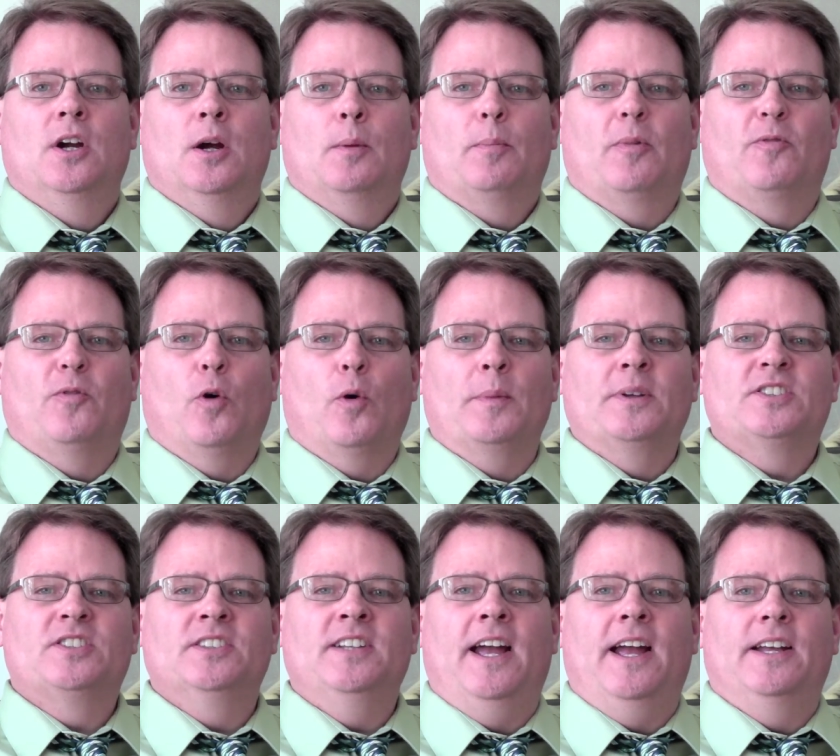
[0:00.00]
performance
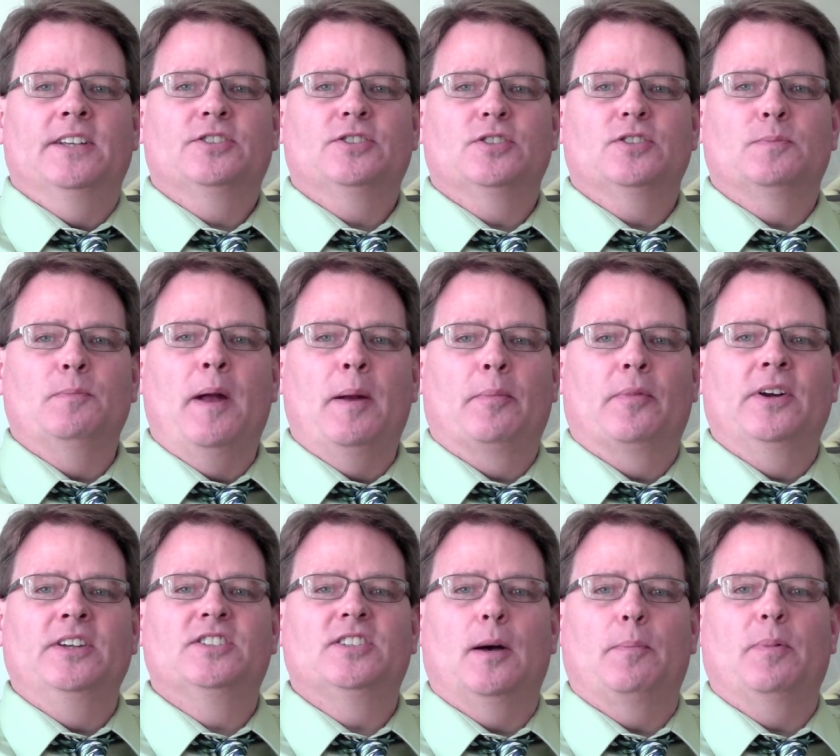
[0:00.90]
enhancers,
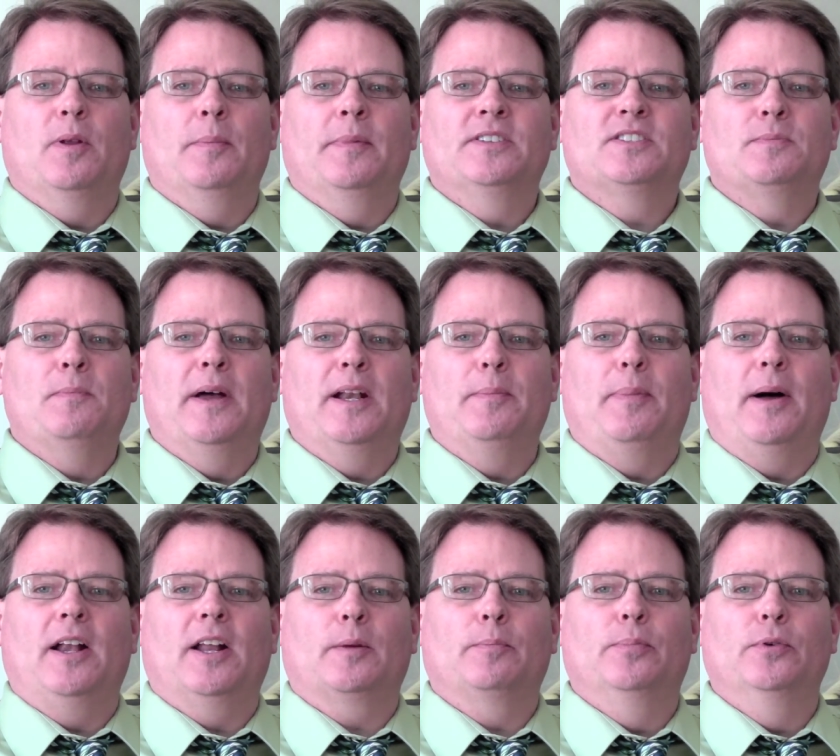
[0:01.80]
memory supplements,
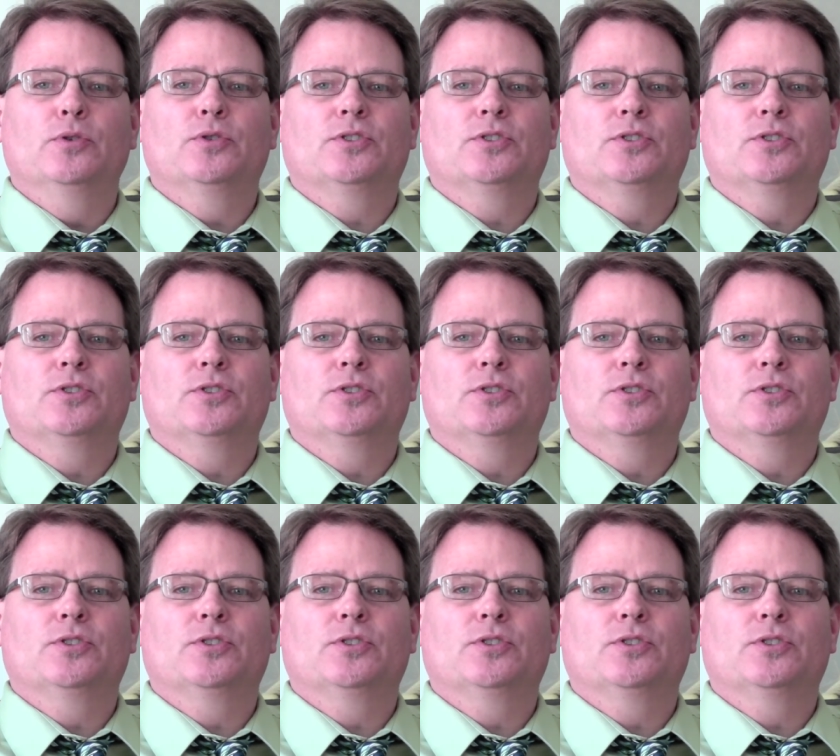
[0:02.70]
metabolic